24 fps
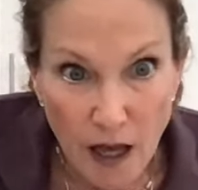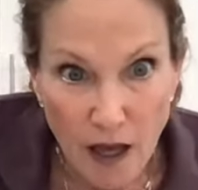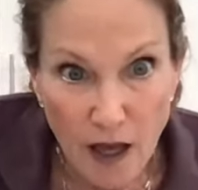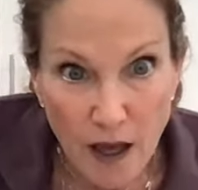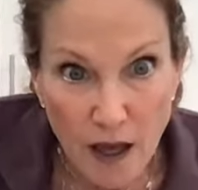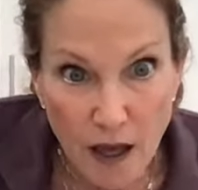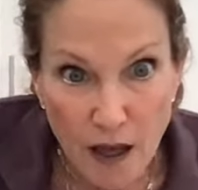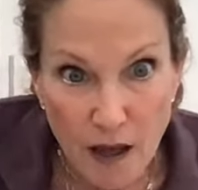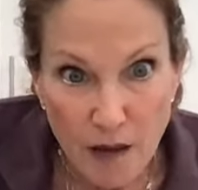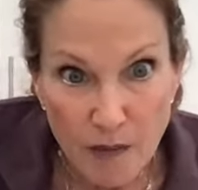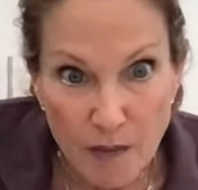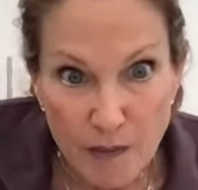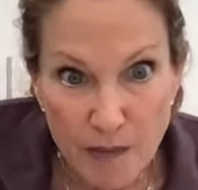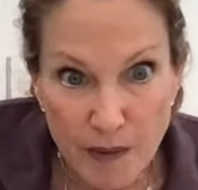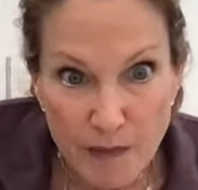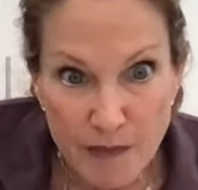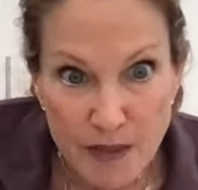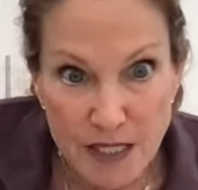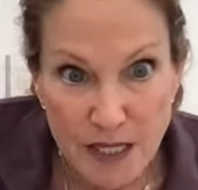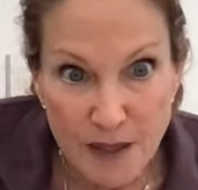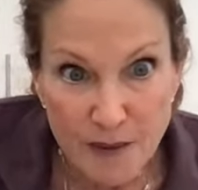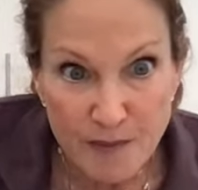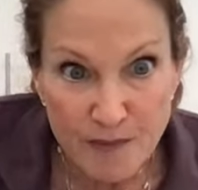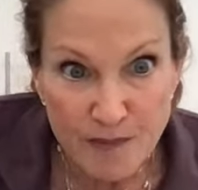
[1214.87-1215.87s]
Um, let
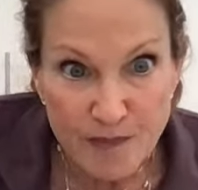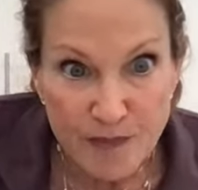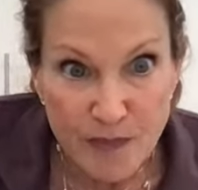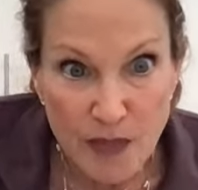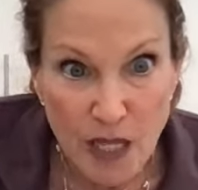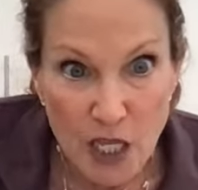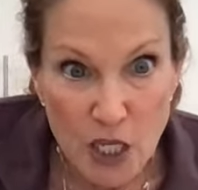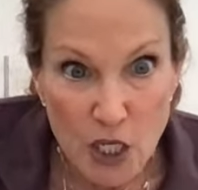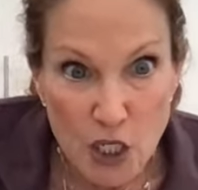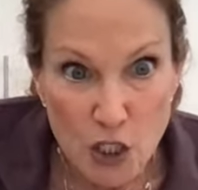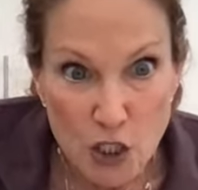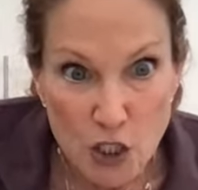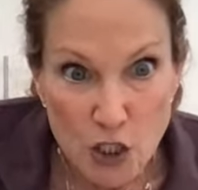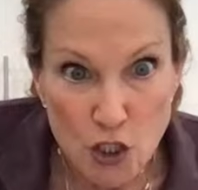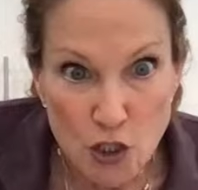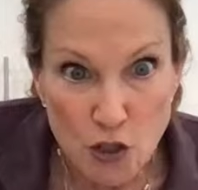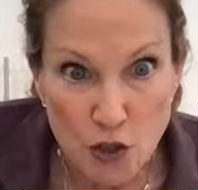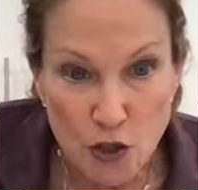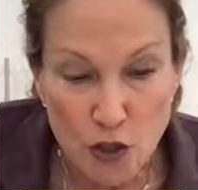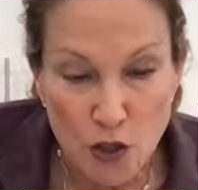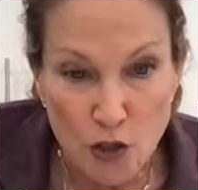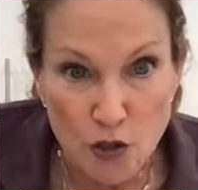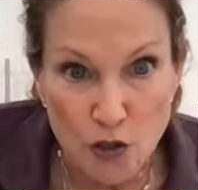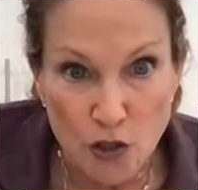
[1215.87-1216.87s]
me see. Do
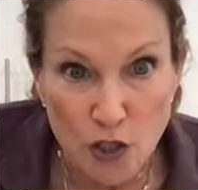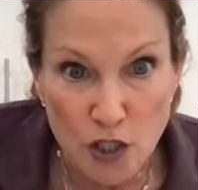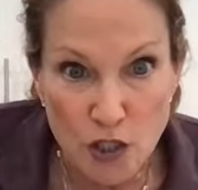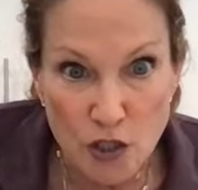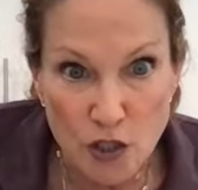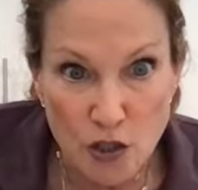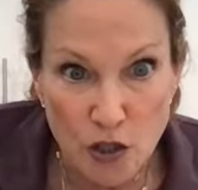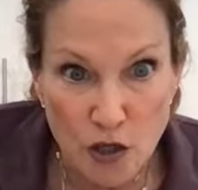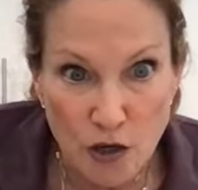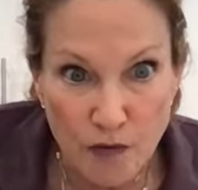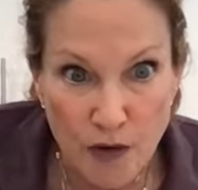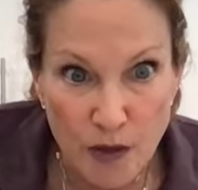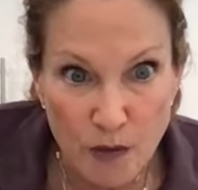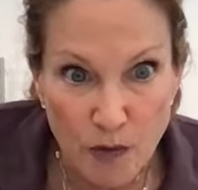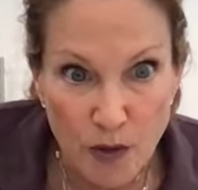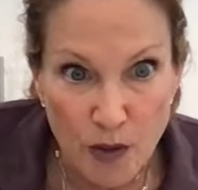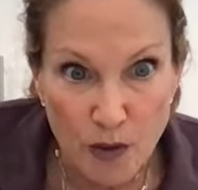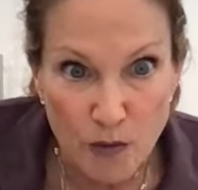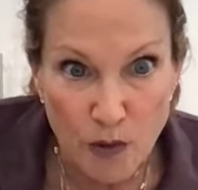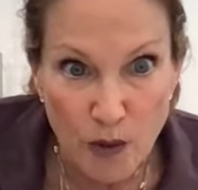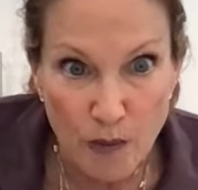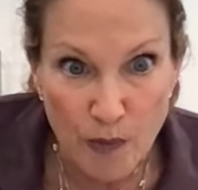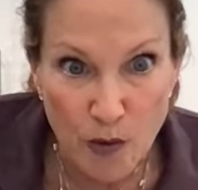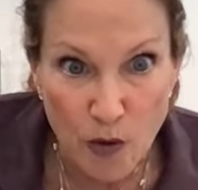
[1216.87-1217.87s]
you usually serve it
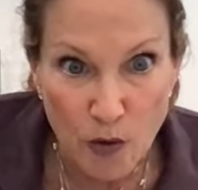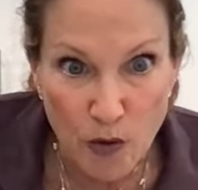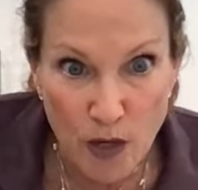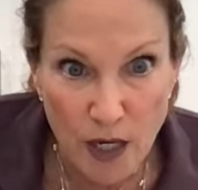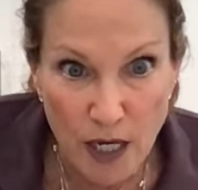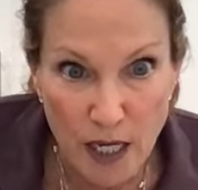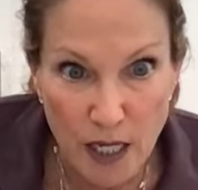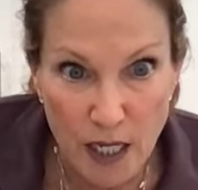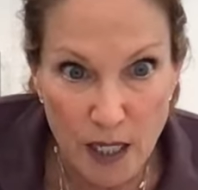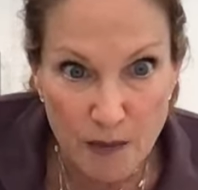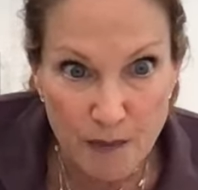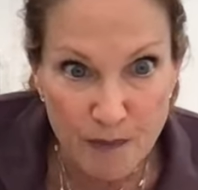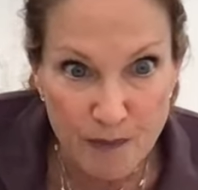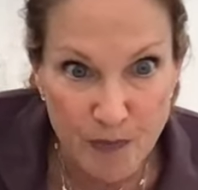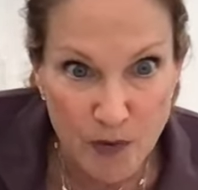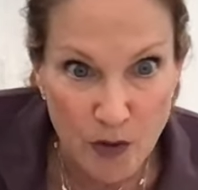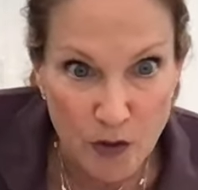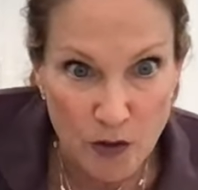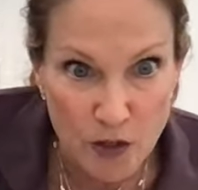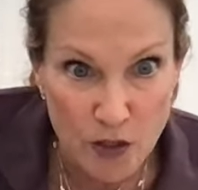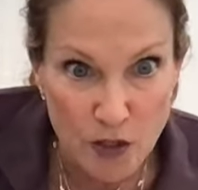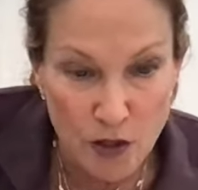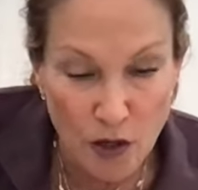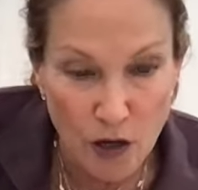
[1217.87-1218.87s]
with whipped cream
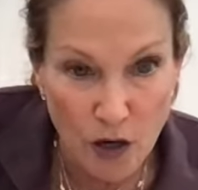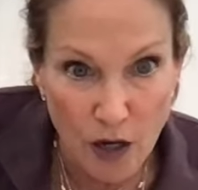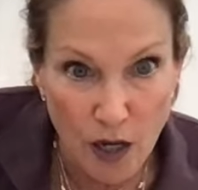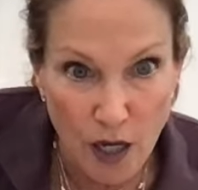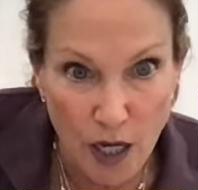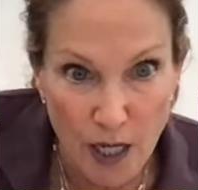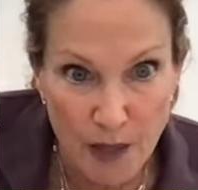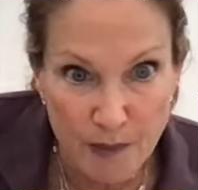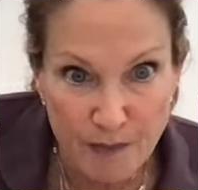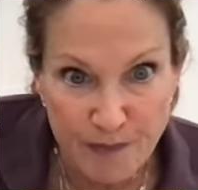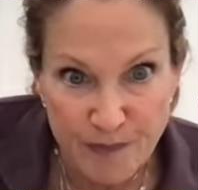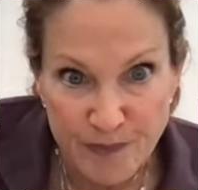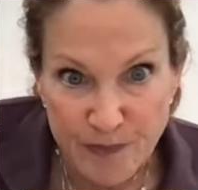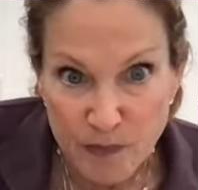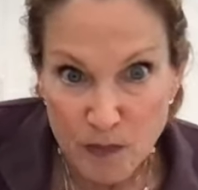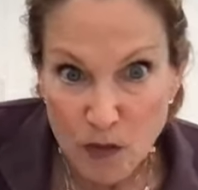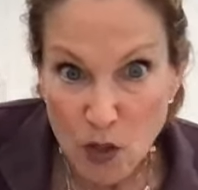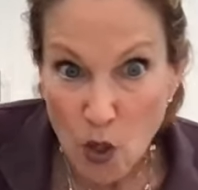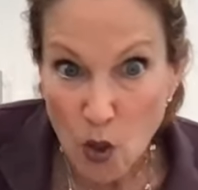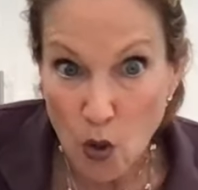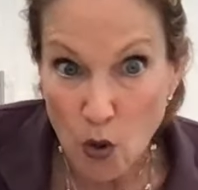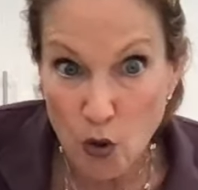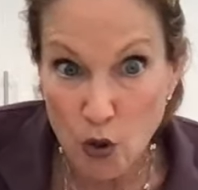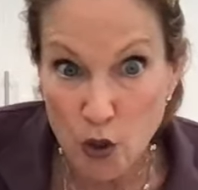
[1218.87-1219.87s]
or um,
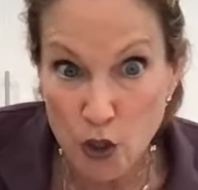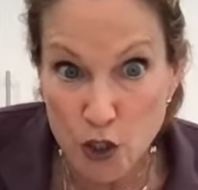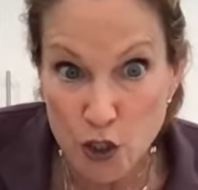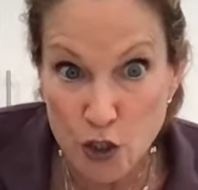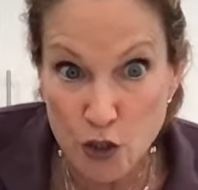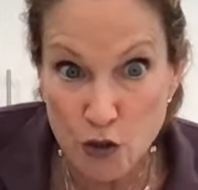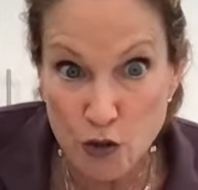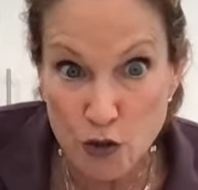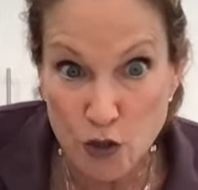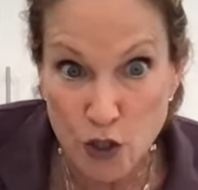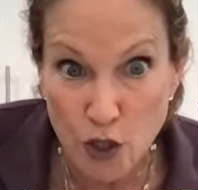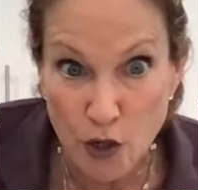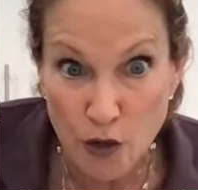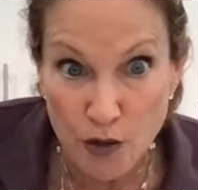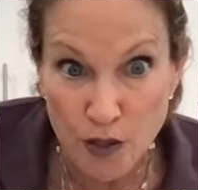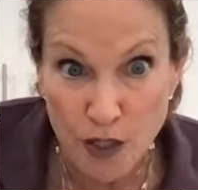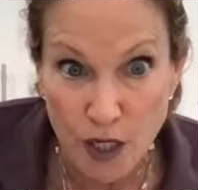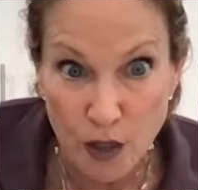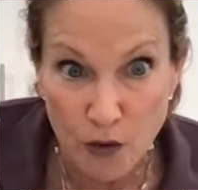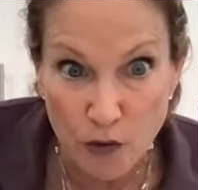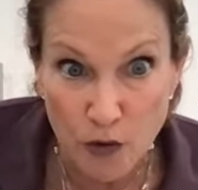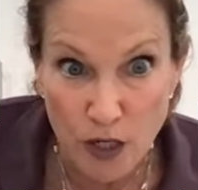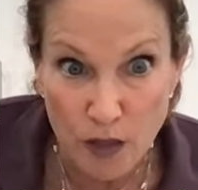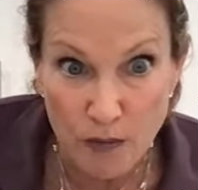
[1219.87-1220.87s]
or could you use
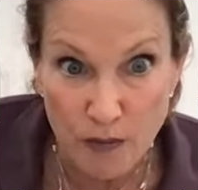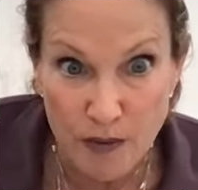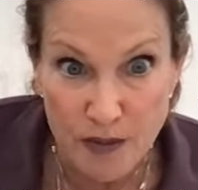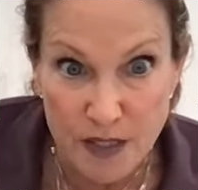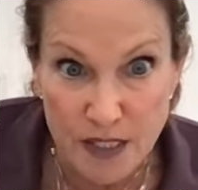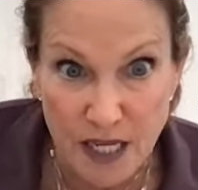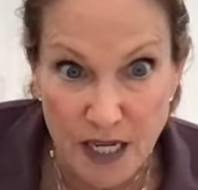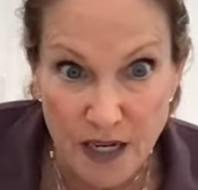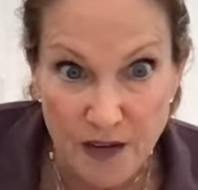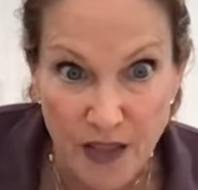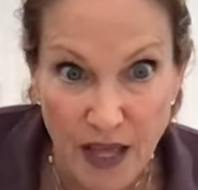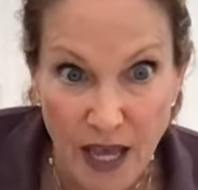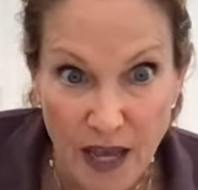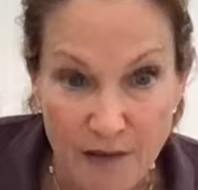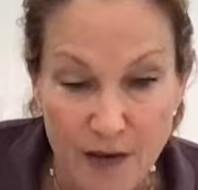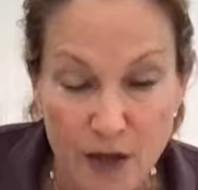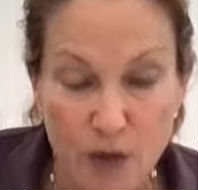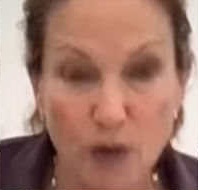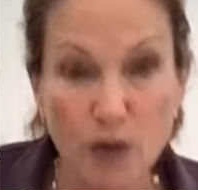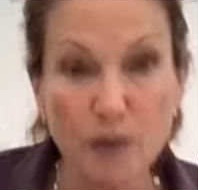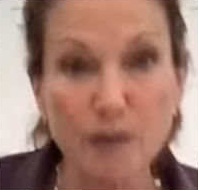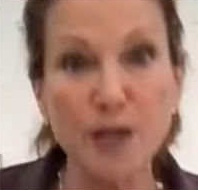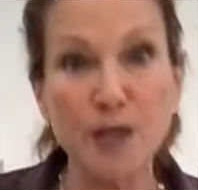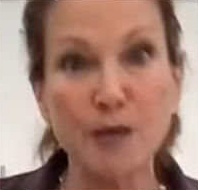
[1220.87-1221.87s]
coconut cream instead of the
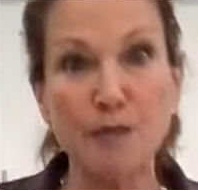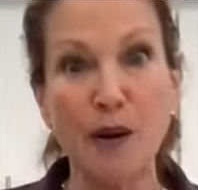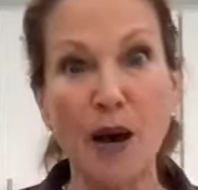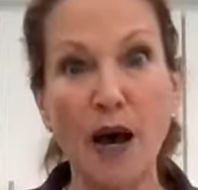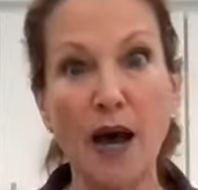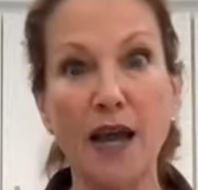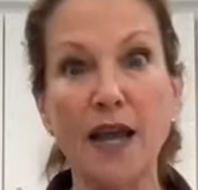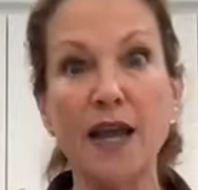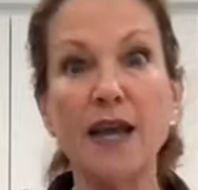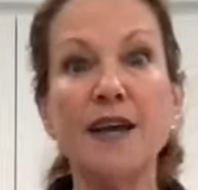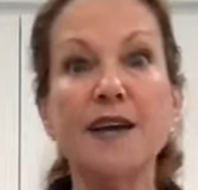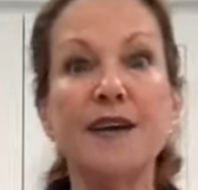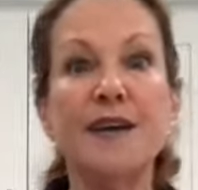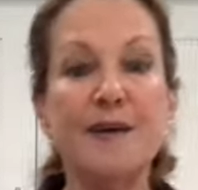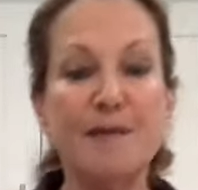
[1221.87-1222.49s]
heavy cream in the pie?